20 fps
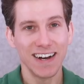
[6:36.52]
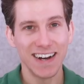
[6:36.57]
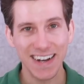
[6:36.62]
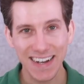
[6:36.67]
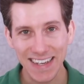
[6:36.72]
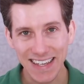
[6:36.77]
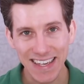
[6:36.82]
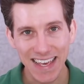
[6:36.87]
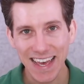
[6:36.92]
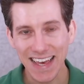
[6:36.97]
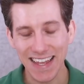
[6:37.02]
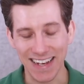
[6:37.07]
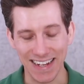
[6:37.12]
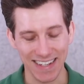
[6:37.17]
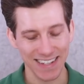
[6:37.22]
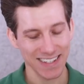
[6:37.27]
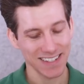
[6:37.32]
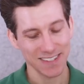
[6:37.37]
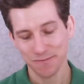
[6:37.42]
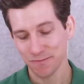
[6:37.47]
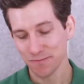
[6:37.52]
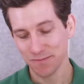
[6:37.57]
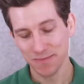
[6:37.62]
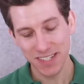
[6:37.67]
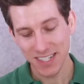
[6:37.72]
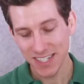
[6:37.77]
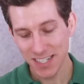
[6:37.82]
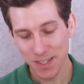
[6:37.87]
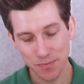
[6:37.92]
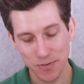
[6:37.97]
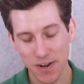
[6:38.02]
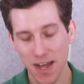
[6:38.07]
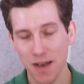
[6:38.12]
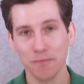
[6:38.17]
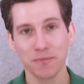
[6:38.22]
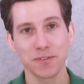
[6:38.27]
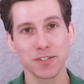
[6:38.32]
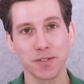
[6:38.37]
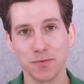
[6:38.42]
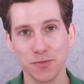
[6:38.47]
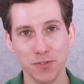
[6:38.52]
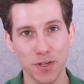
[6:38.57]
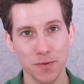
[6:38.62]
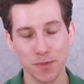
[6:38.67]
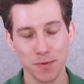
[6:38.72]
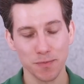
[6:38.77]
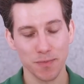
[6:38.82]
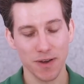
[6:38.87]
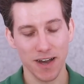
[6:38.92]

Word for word: Again, this is the problem with subscription